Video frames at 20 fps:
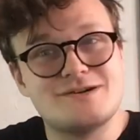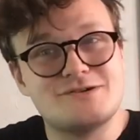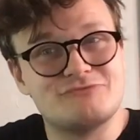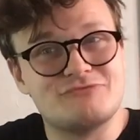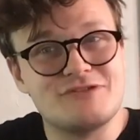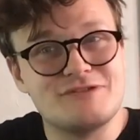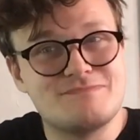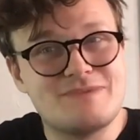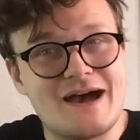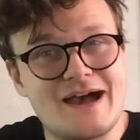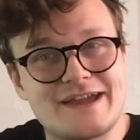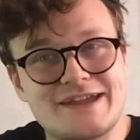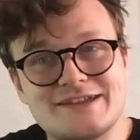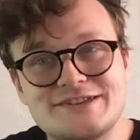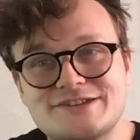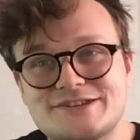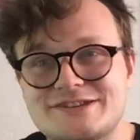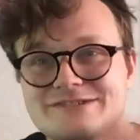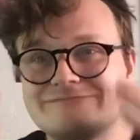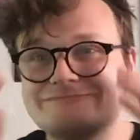
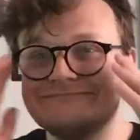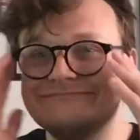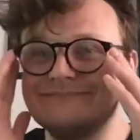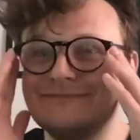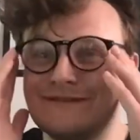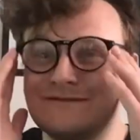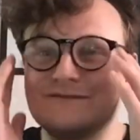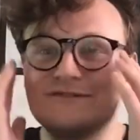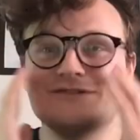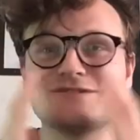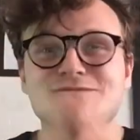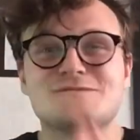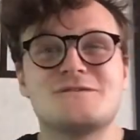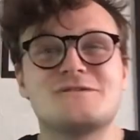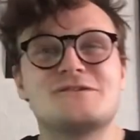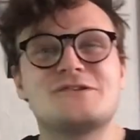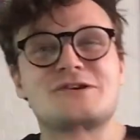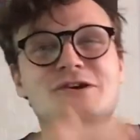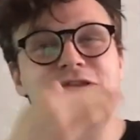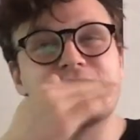repackage. Of course, we've
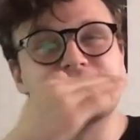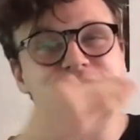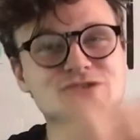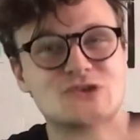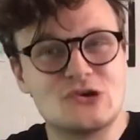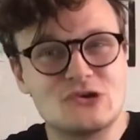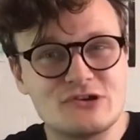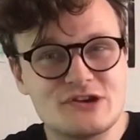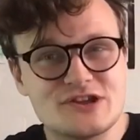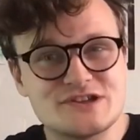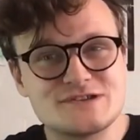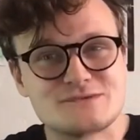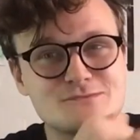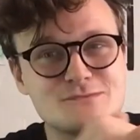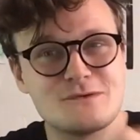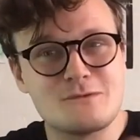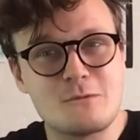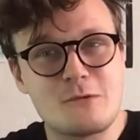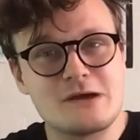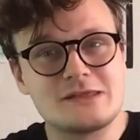already got the tour edition
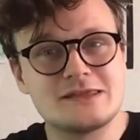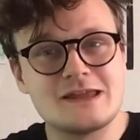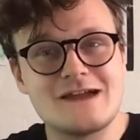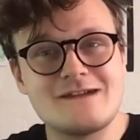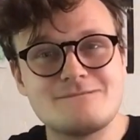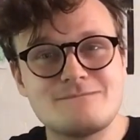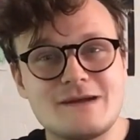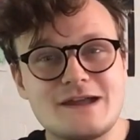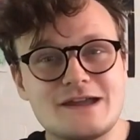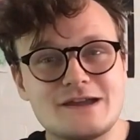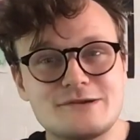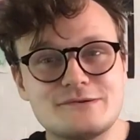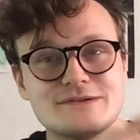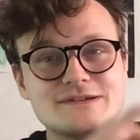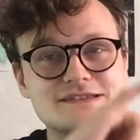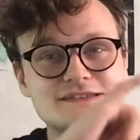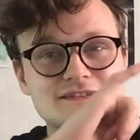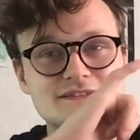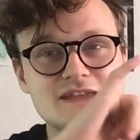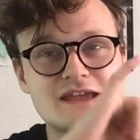with One Life
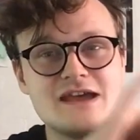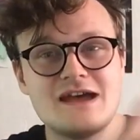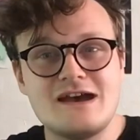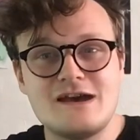Penguins,